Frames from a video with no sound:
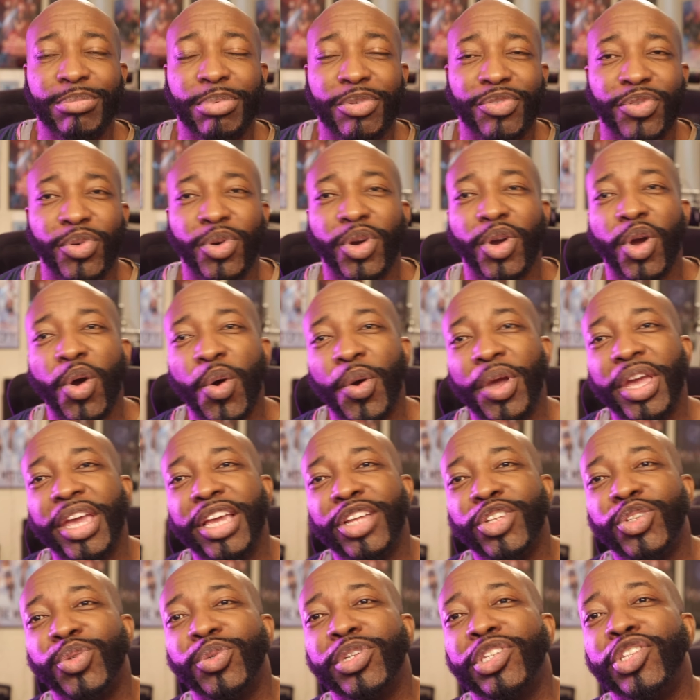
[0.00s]
before going
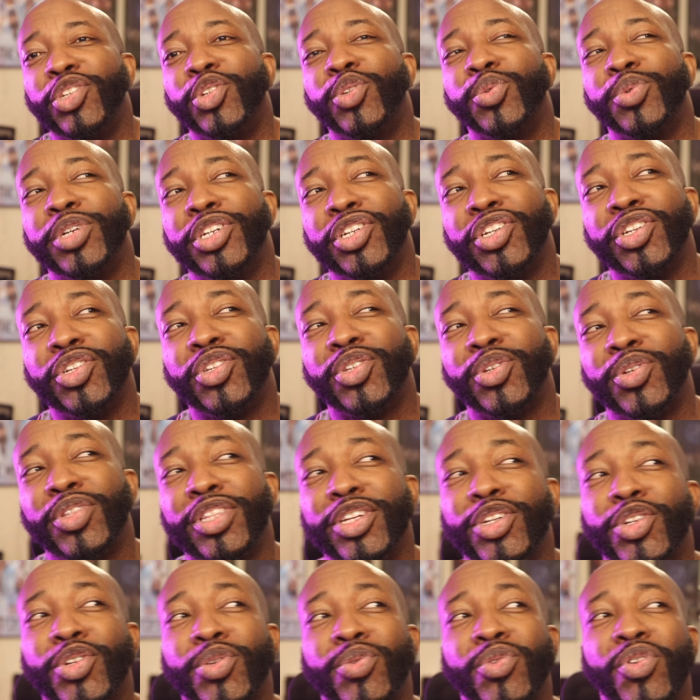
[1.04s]
into a situation so
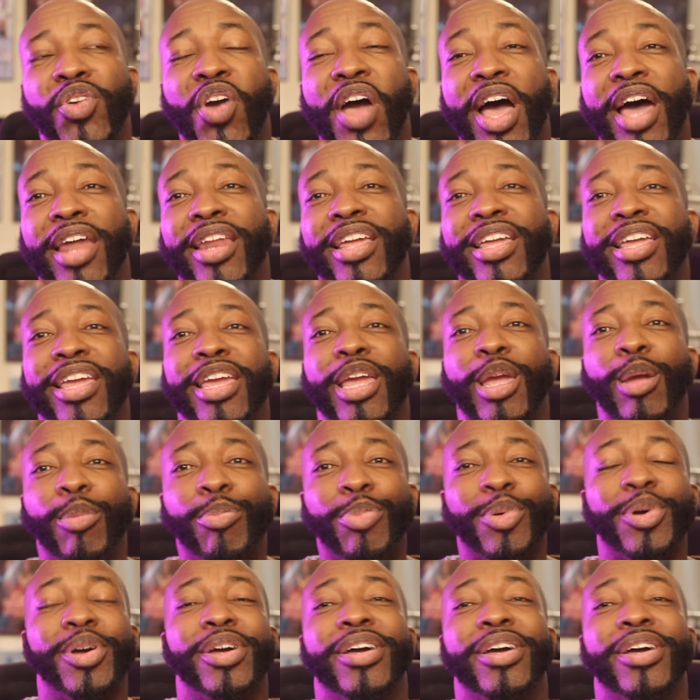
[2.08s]
that you know how to keep